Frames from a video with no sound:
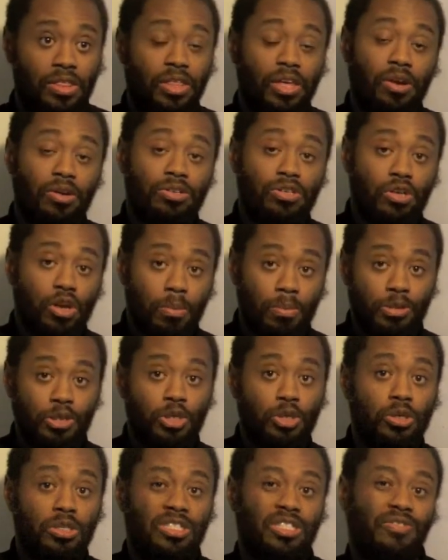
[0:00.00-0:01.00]
there is an
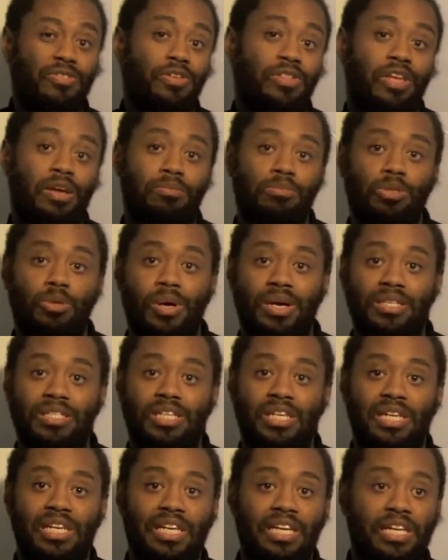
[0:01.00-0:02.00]
opportunity for them to
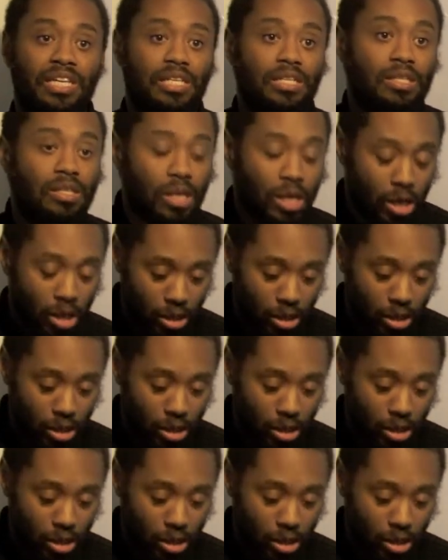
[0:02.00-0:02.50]
actually